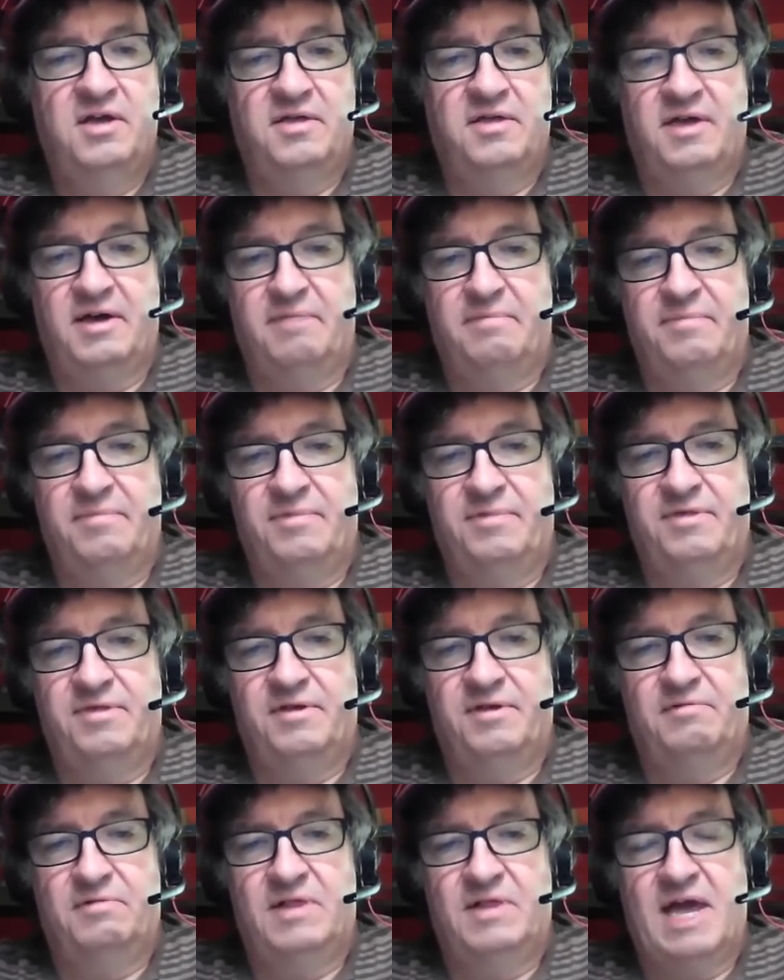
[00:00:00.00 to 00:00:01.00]
um,
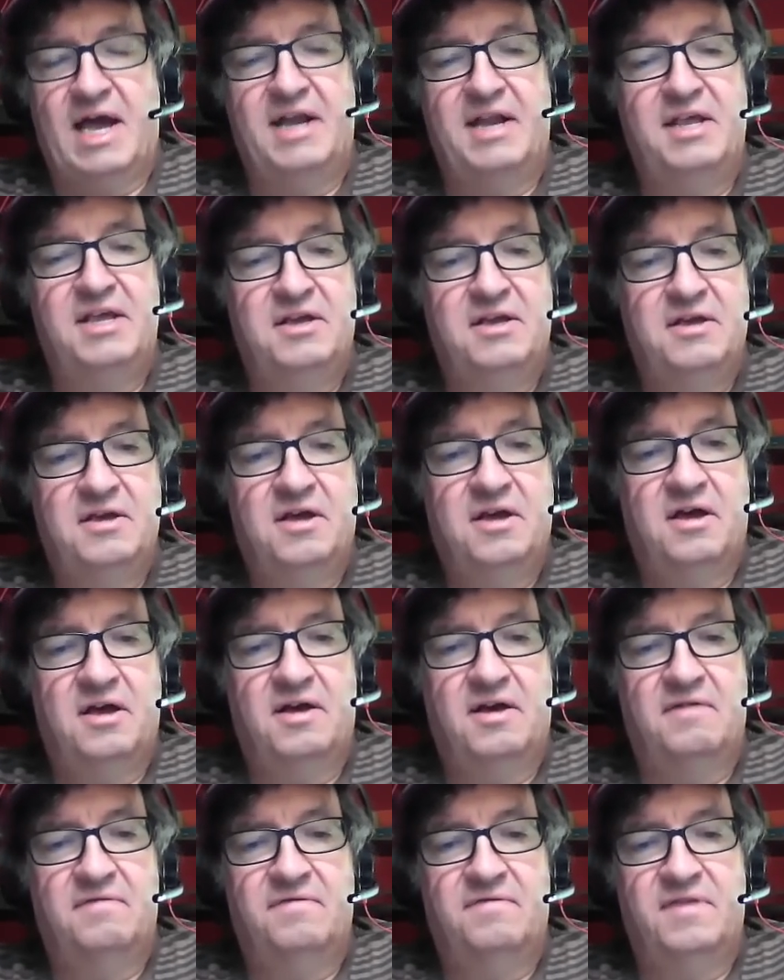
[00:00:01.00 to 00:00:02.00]
the lining
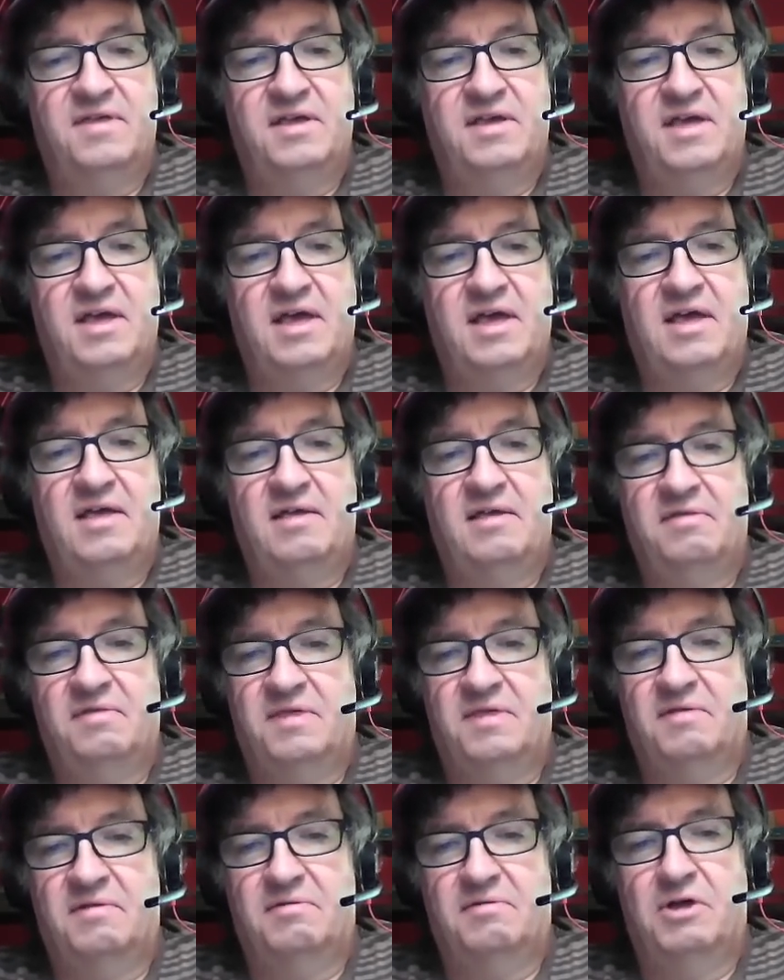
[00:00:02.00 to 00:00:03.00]
of the
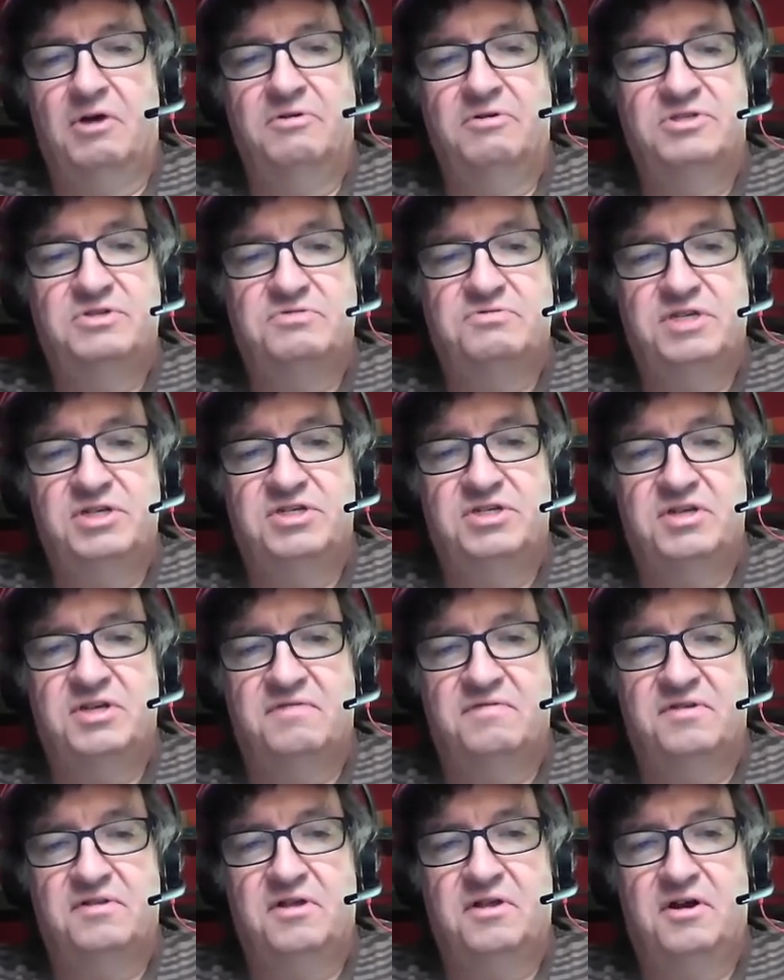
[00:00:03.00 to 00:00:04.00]
the lowest region
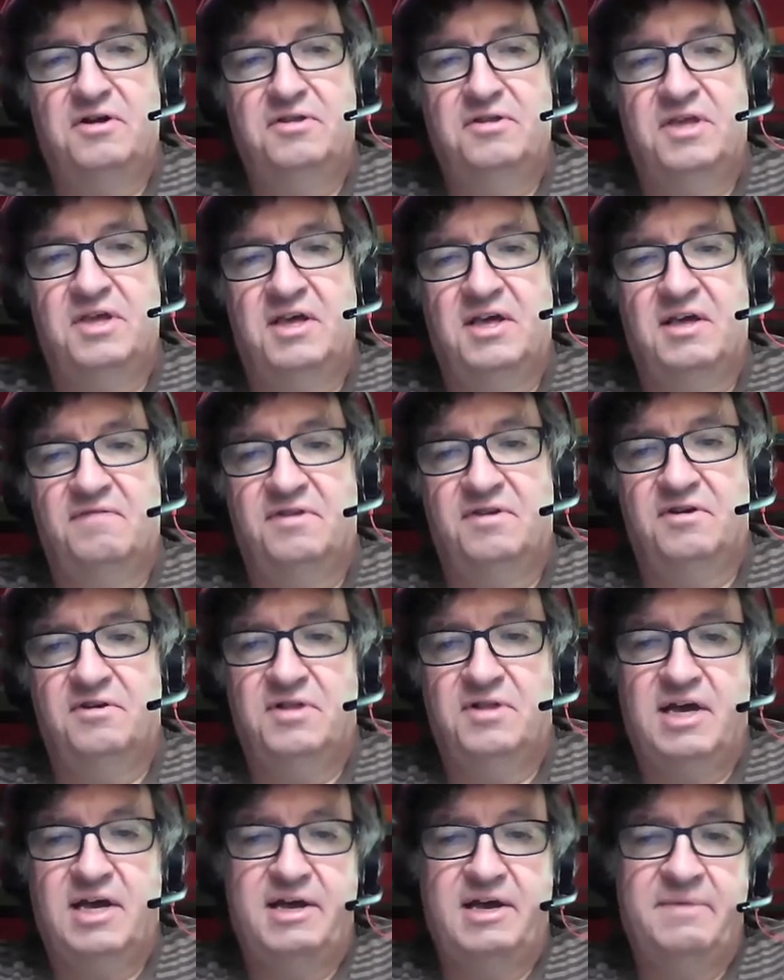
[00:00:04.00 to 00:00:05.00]
of the lung, the
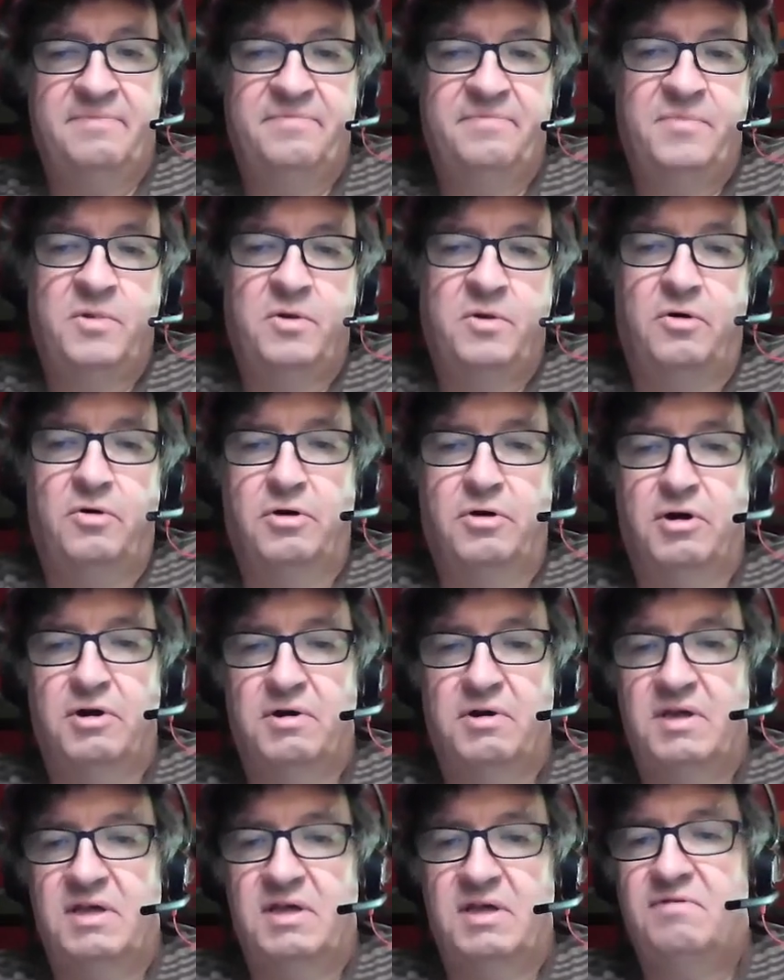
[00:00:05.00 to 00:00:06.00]
alveoli,
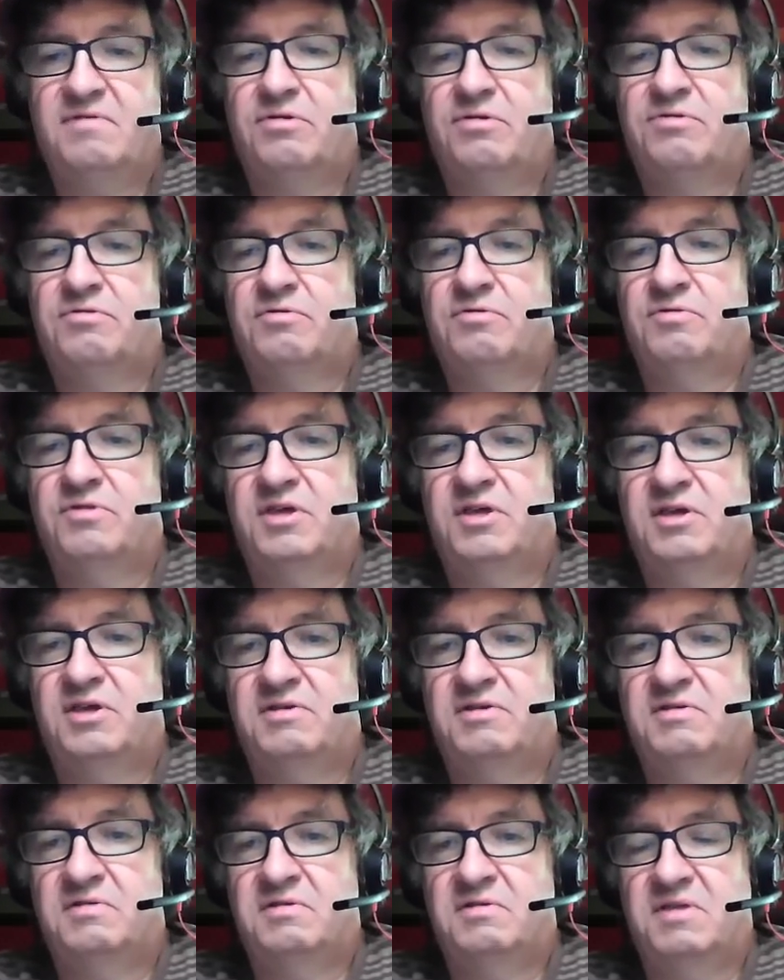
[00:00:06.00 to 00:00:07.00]
or even through
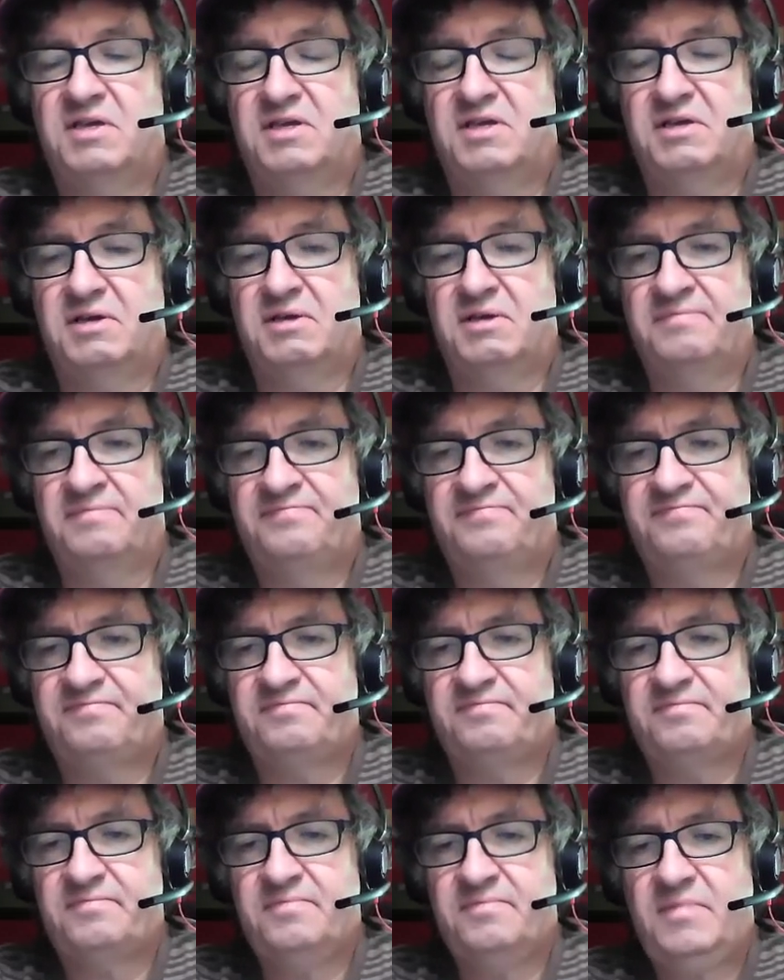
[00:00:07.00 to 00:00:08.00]
the the
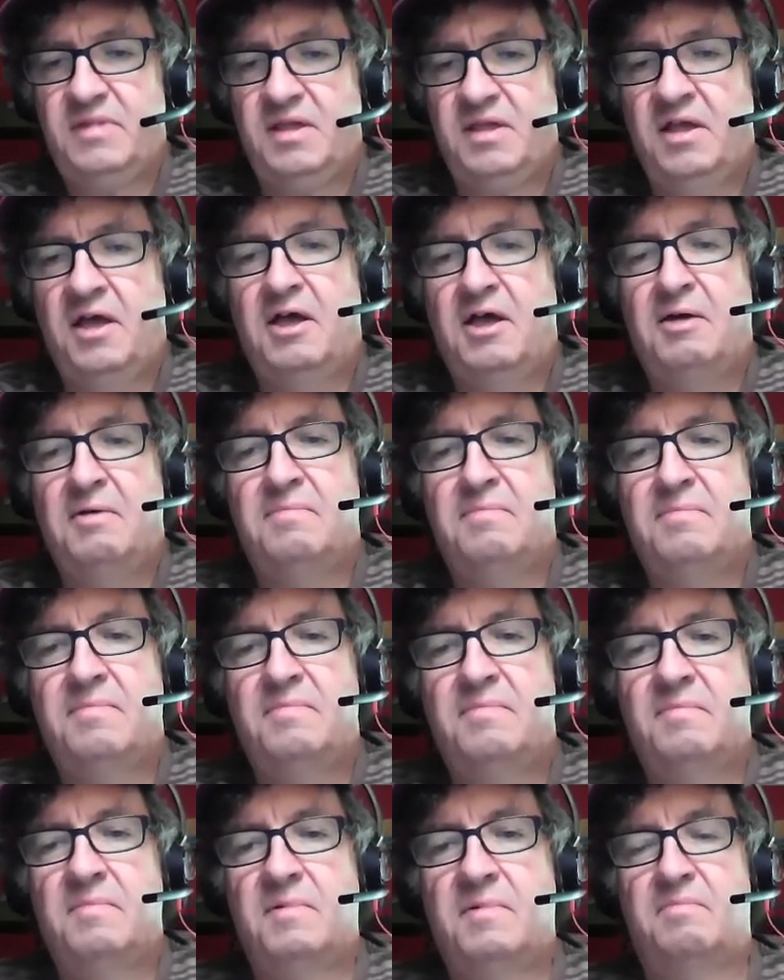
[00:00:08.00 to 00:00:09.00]
um,
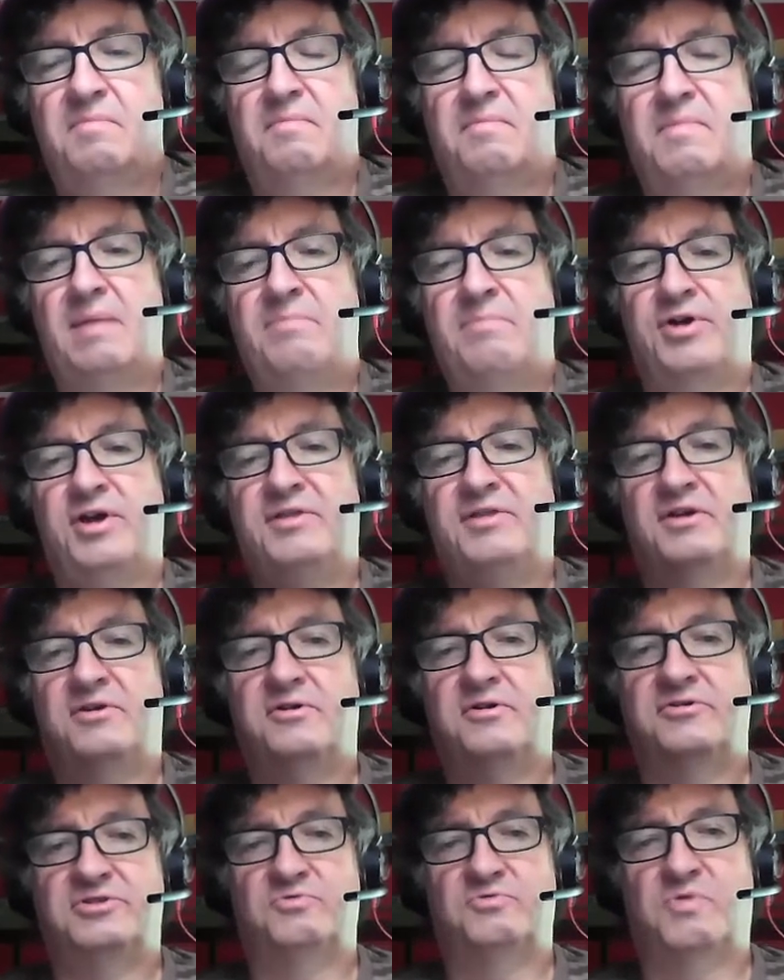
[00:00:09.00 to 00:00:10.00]
membrane that
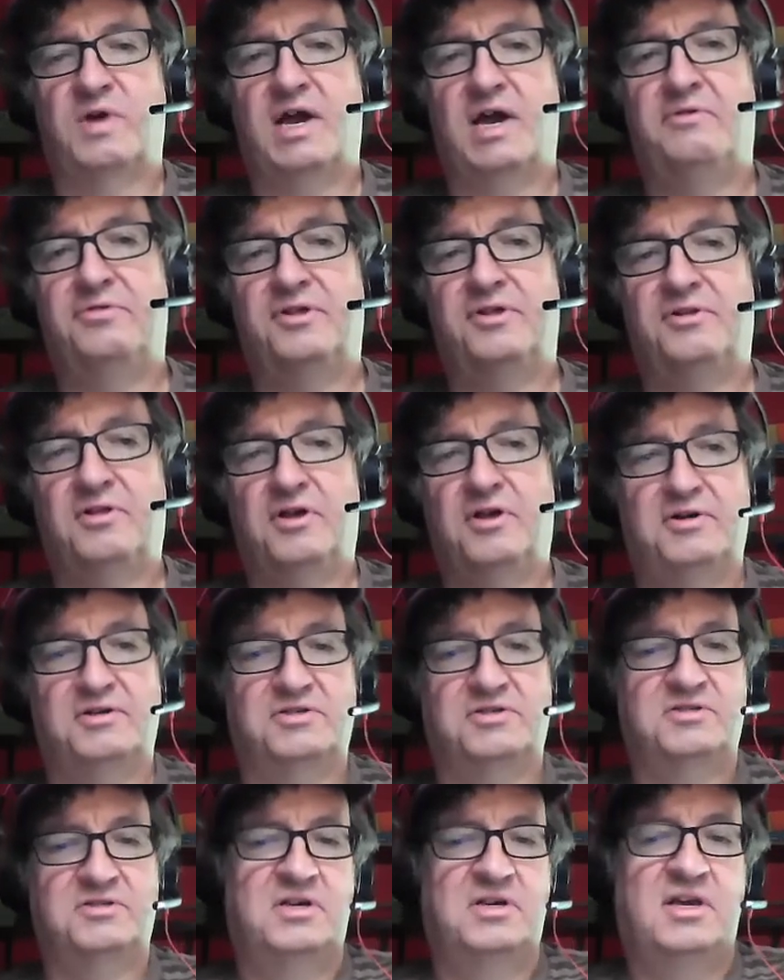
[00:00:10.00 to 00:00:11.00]
goes around the
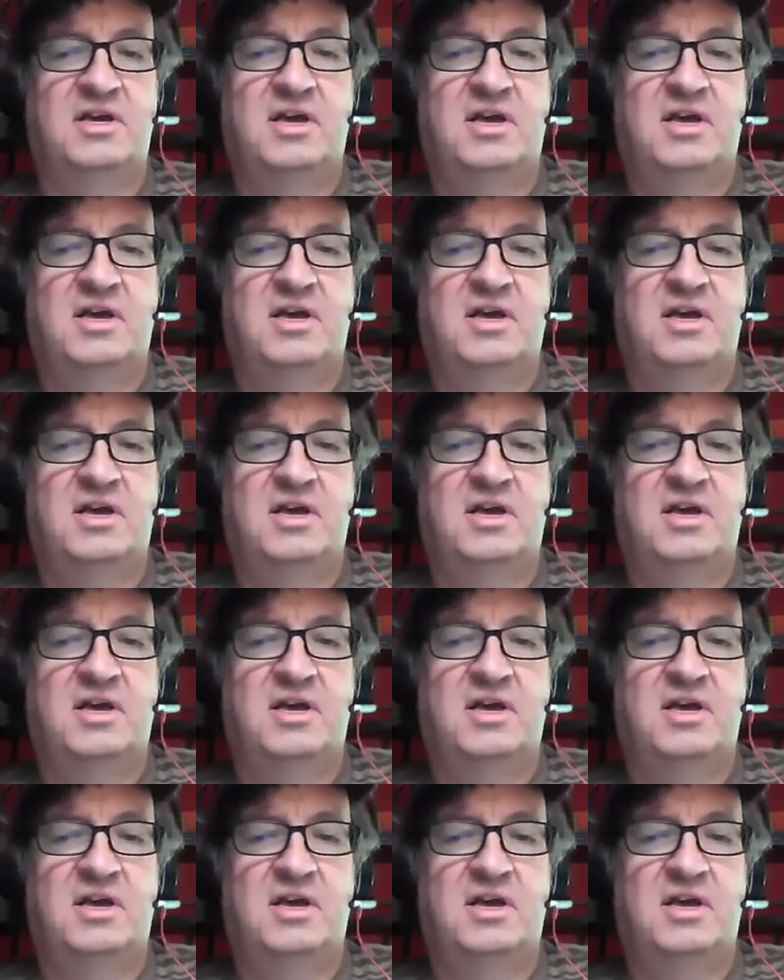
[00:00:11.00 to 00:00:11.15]
lungs,